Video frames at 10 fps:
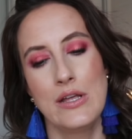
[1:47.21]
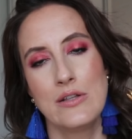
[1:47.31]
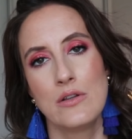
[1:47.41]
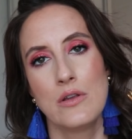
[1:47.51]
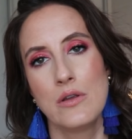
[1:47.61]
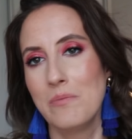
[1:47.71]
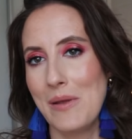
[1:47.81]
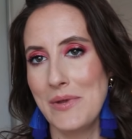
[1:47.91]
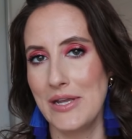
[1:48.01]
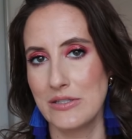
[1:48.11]
It
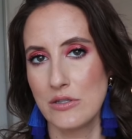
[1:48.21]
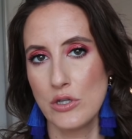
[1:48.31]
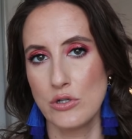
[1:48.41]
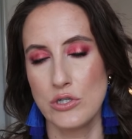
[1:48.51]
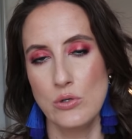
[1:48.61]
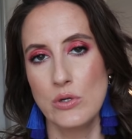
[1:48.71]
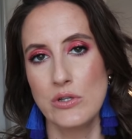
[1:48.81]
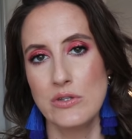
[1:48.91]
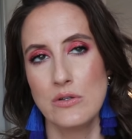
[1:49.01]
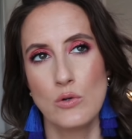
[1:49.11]
maybe is a little too
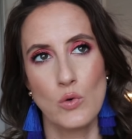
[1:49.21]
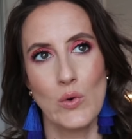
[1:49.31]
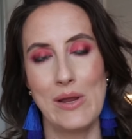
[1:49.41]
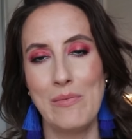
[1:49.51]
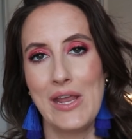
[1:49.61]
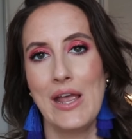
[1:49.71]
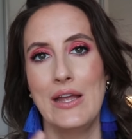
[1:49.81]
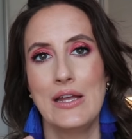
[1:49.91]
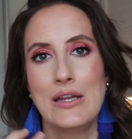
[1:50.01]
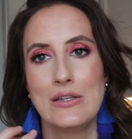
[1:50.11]
creamy
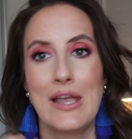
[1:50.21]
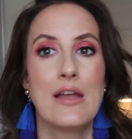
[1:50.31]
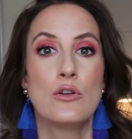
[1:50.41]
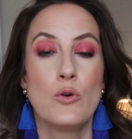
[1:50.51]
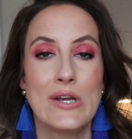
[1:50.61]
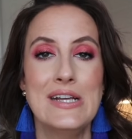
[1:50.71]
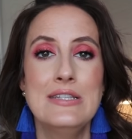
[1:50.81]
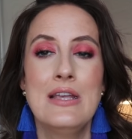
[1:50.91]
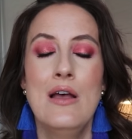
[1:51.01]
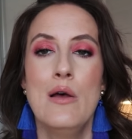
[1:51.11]
and can
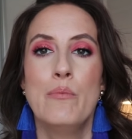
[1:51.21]
crease,